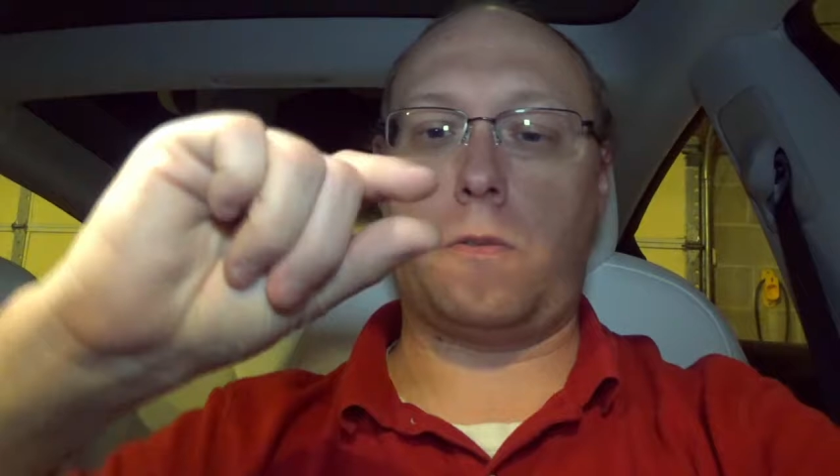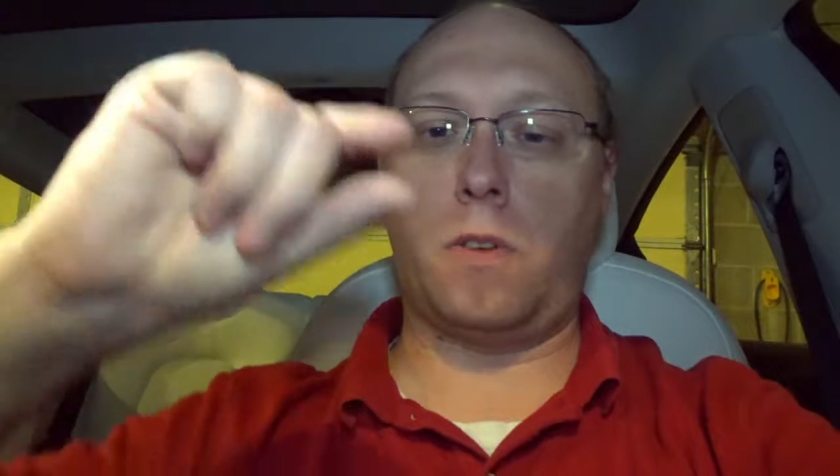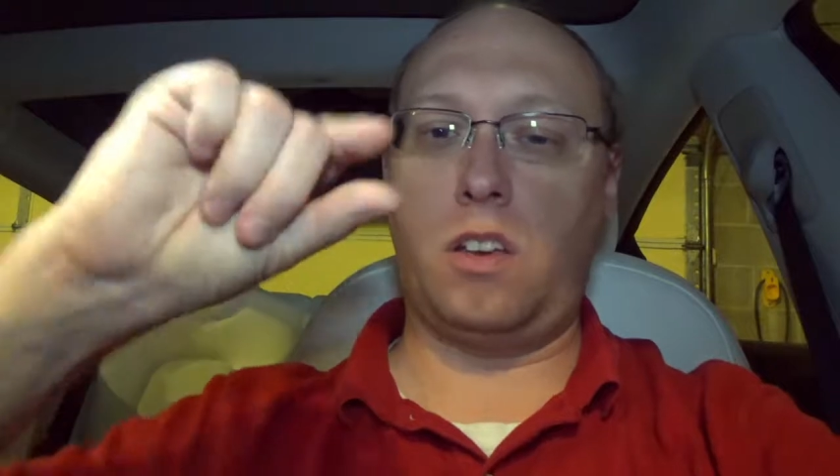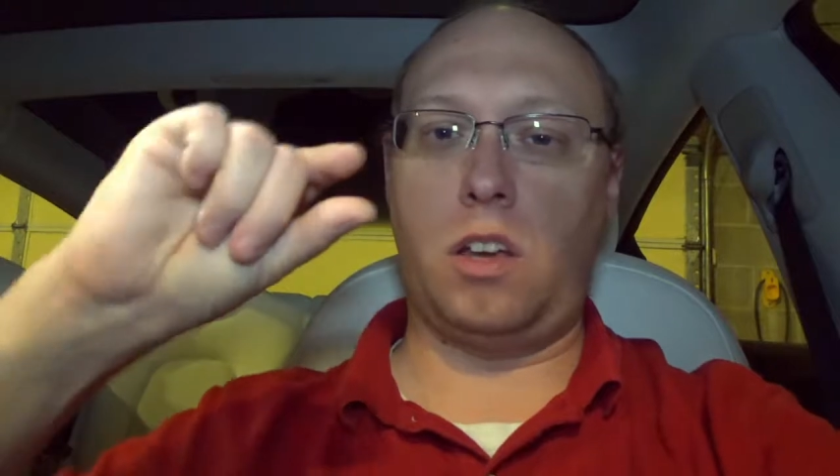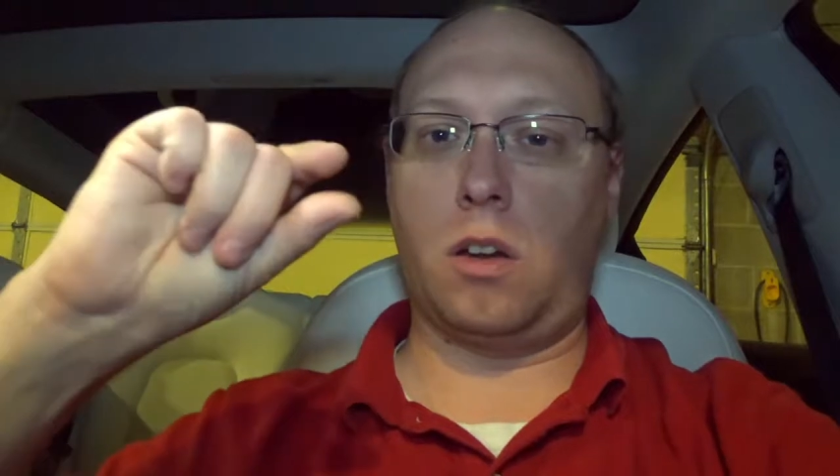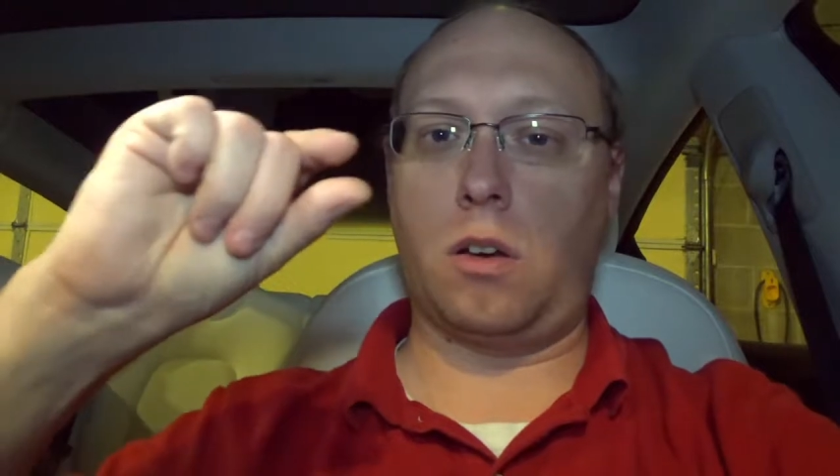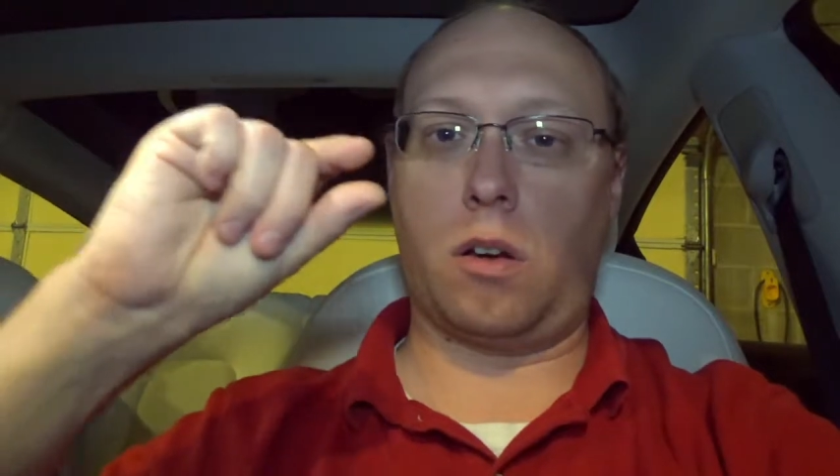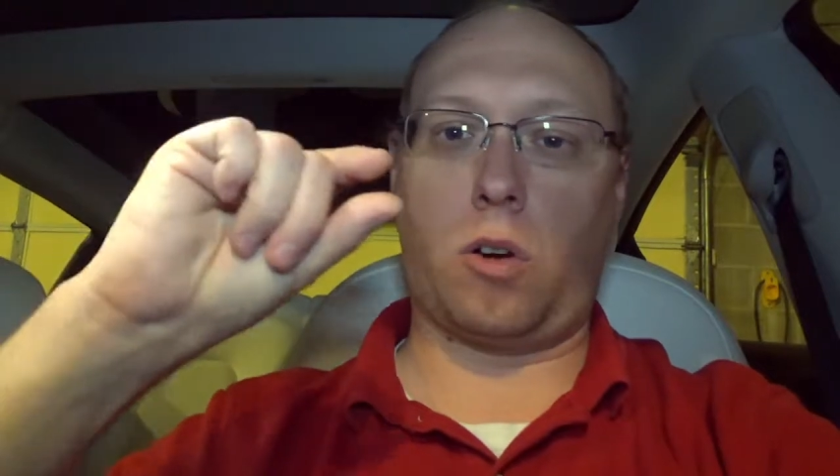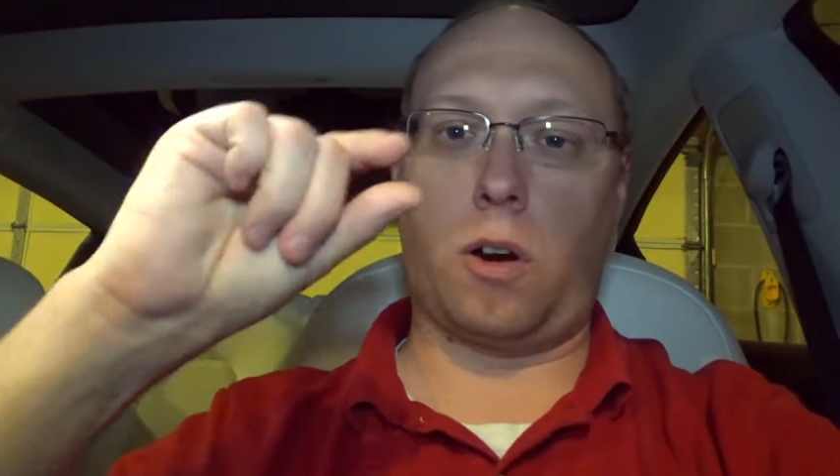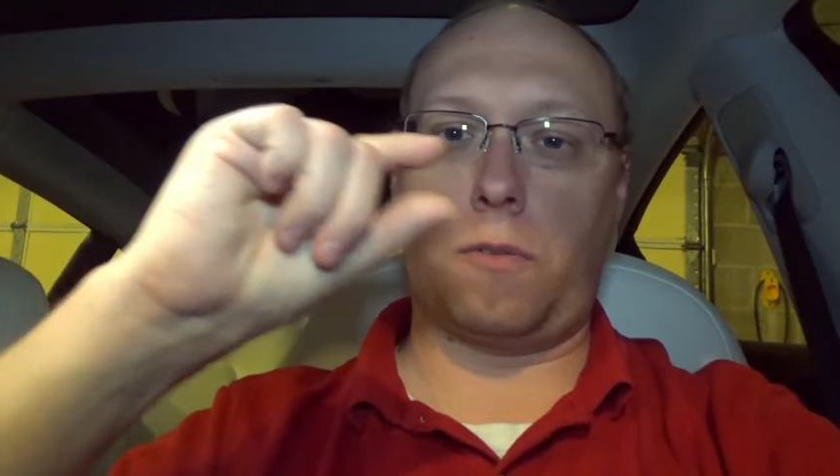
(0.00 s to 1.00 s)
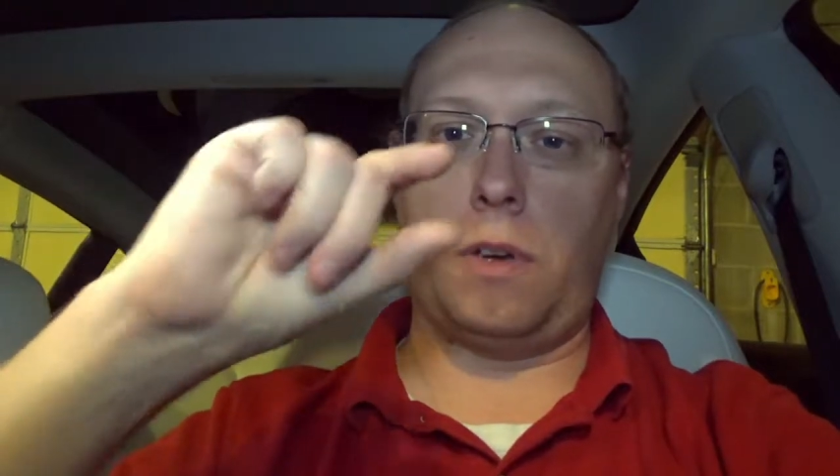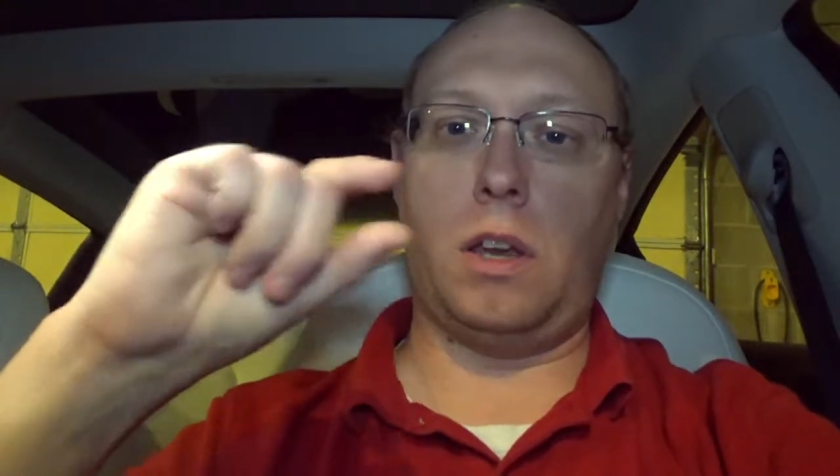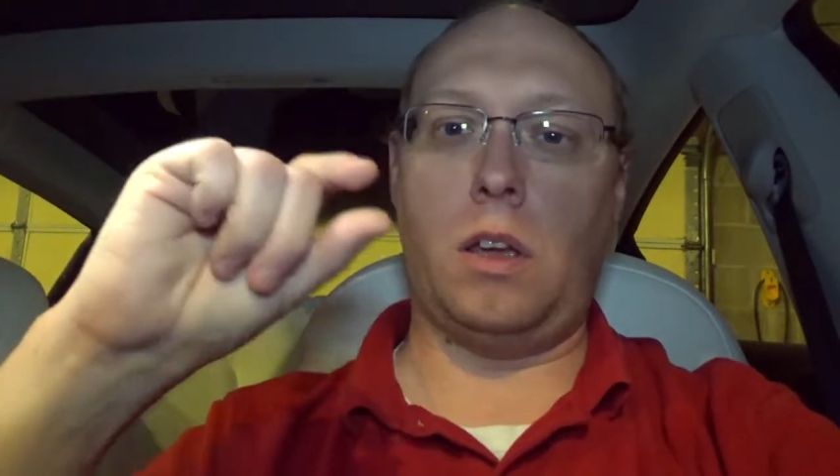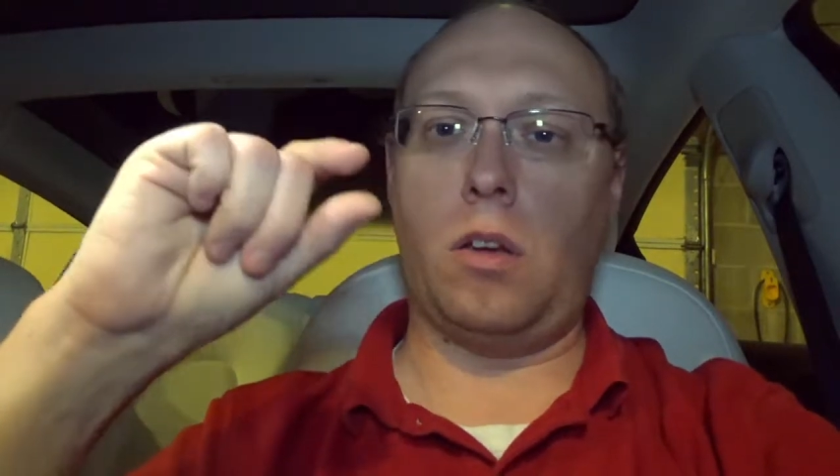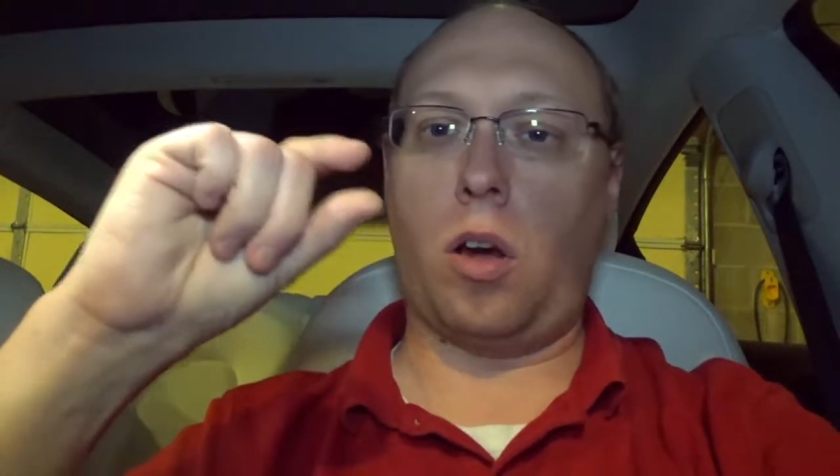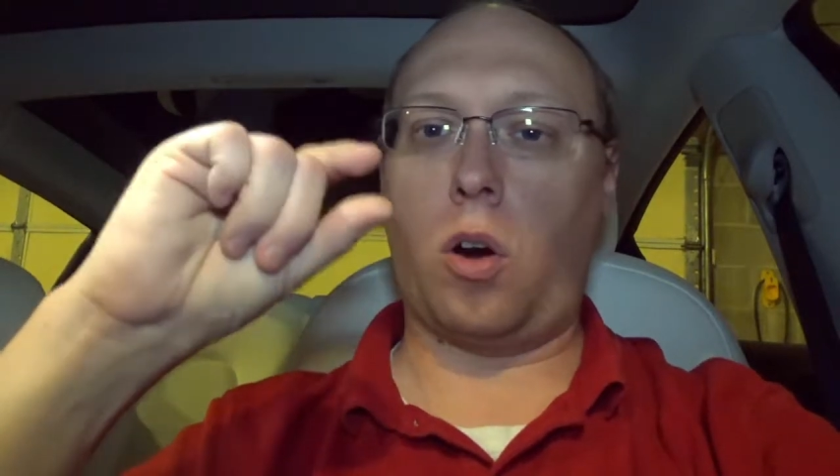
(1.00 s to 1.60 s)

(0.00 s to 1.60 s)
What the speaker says: RFID